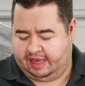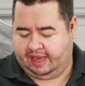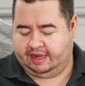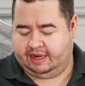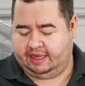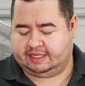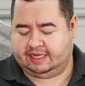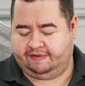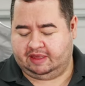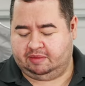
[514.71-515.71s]
And it's
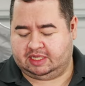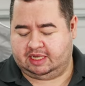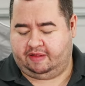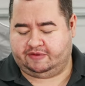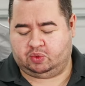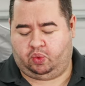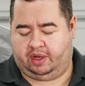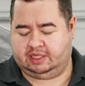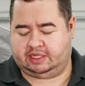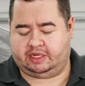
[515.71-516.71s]
giving themselves
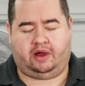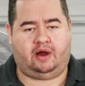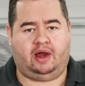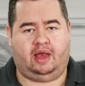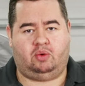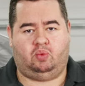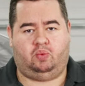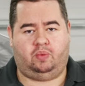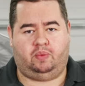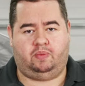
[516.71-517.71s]
one star
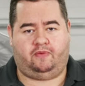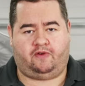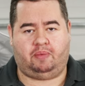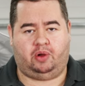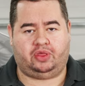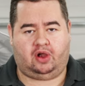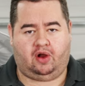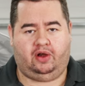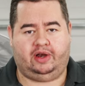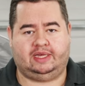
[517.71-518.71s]
and for both
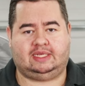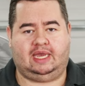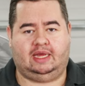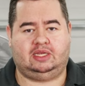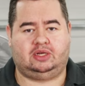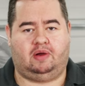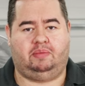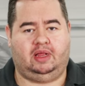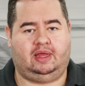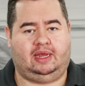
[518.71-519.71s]
hardness and
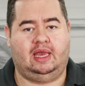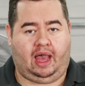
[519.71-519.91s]
durability.